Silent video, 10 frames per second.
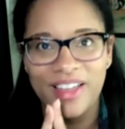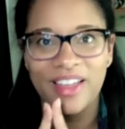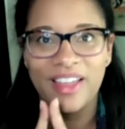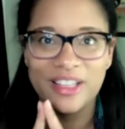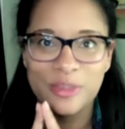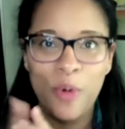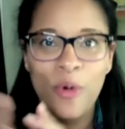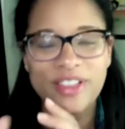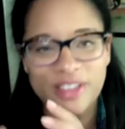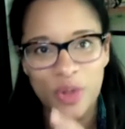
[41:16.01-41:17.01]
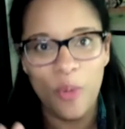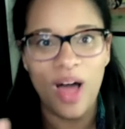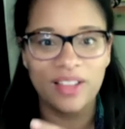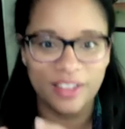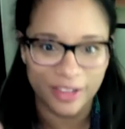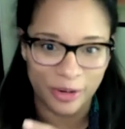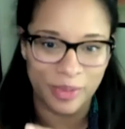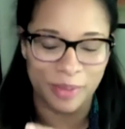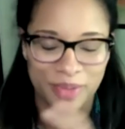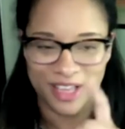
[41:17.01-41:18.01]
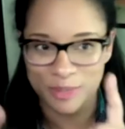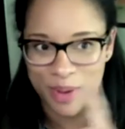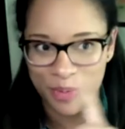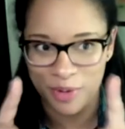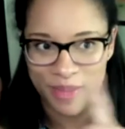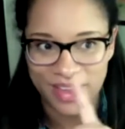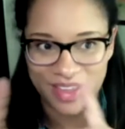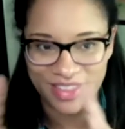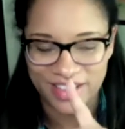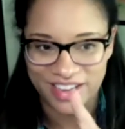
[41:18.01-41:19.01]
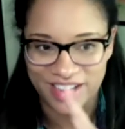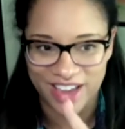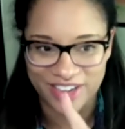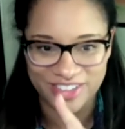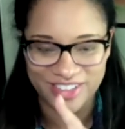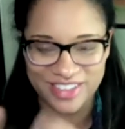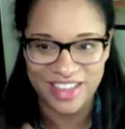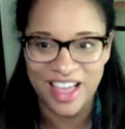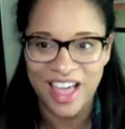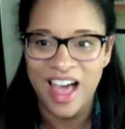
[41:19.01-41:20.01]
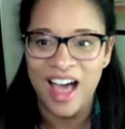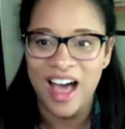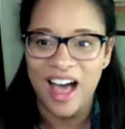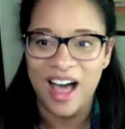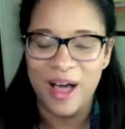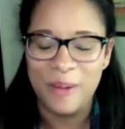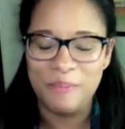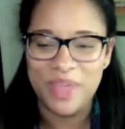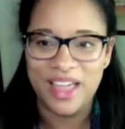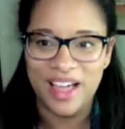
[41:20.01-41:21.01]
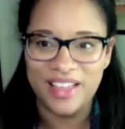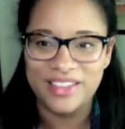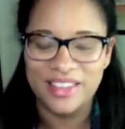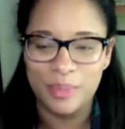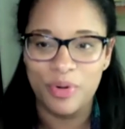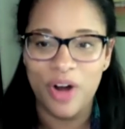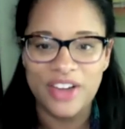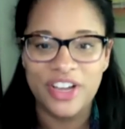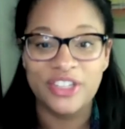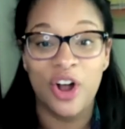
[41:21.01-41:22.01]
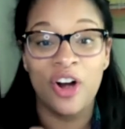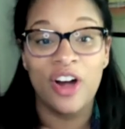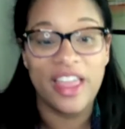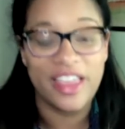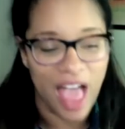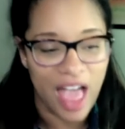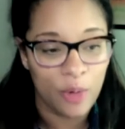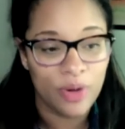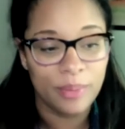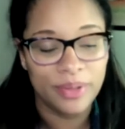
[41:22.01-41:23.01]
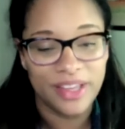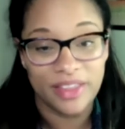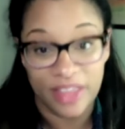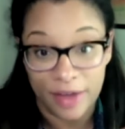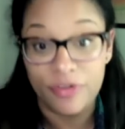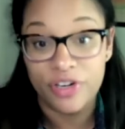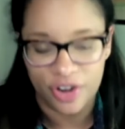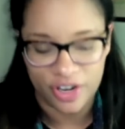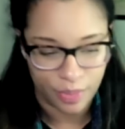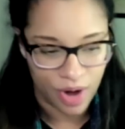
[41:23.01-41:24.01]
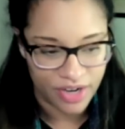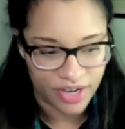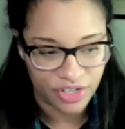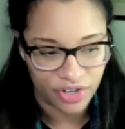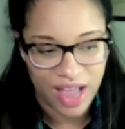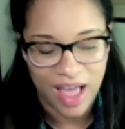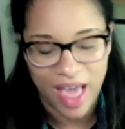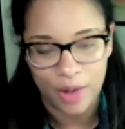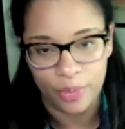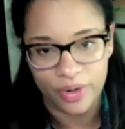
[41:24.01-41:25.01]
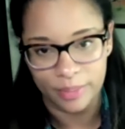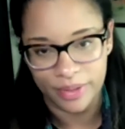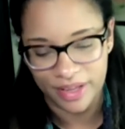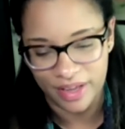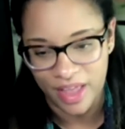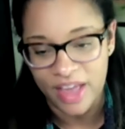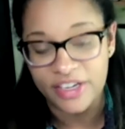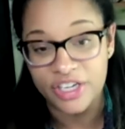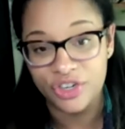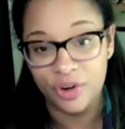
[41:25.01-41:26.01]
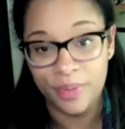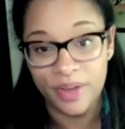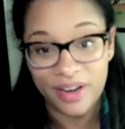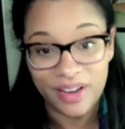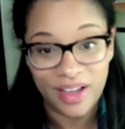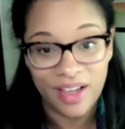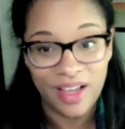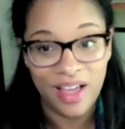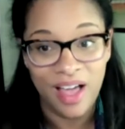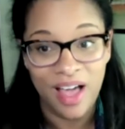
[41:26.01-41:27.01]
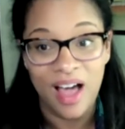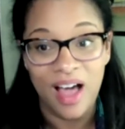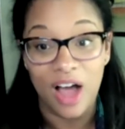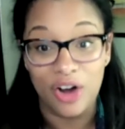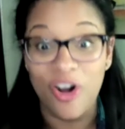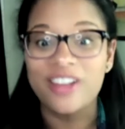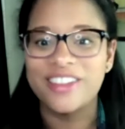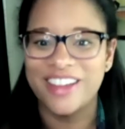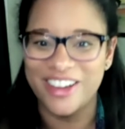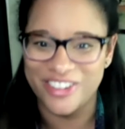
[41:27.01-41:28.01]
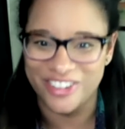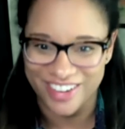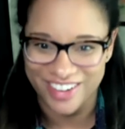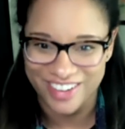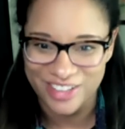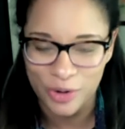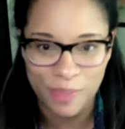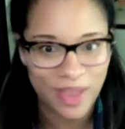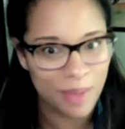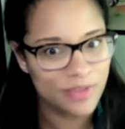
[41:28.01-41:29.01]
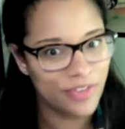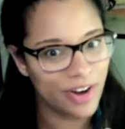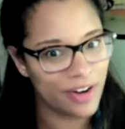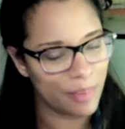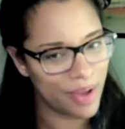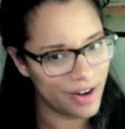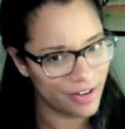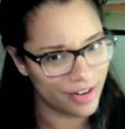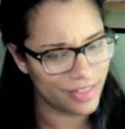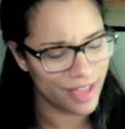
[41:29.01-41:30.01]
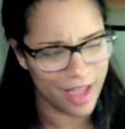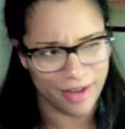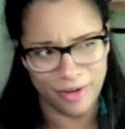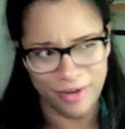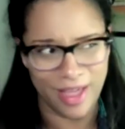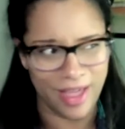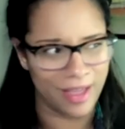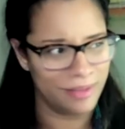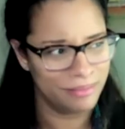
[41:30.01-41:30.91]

it's poisoned the well a little bit because people are making these connections um, because the projects aren't equitably, the infrastructure projects are not equitably distributed across the country. So it becomes very apparent that, okay,